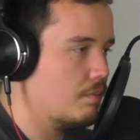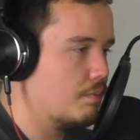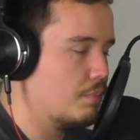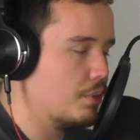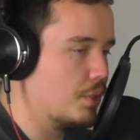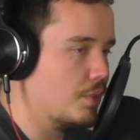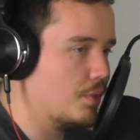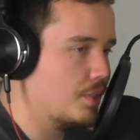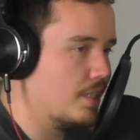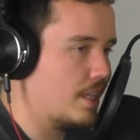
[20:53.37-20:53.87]

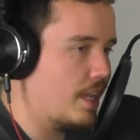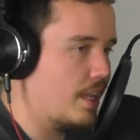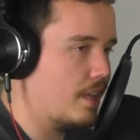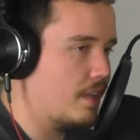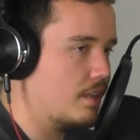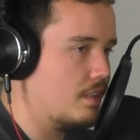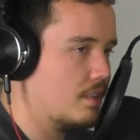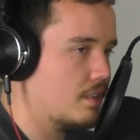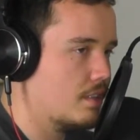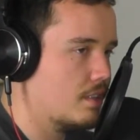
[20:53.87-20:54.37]
Bruce
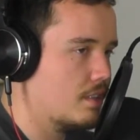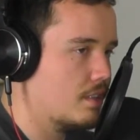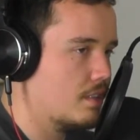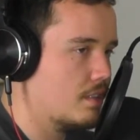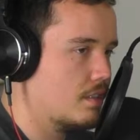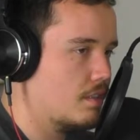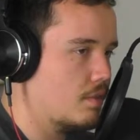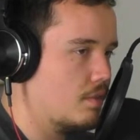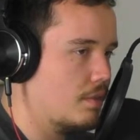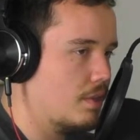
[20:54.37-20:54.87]
and
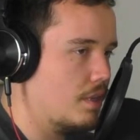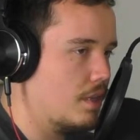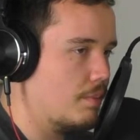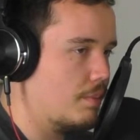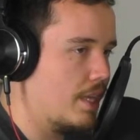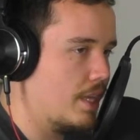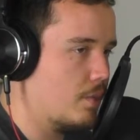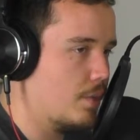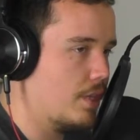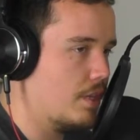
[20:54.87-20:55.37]

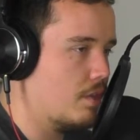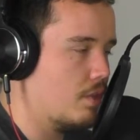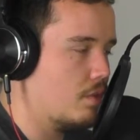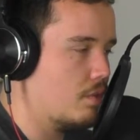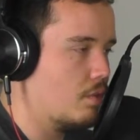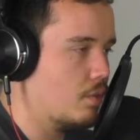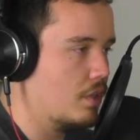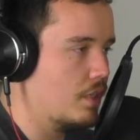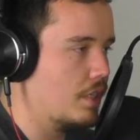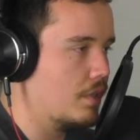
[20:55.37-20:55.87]
Black
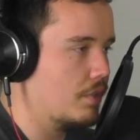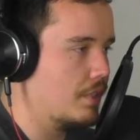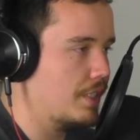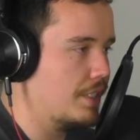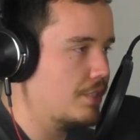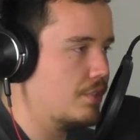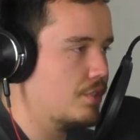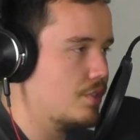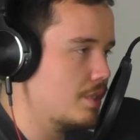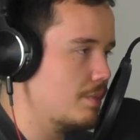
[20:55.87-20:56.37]
Widow were in a
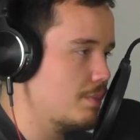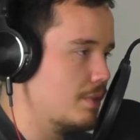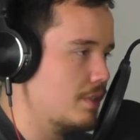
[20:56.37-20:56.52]
relationship,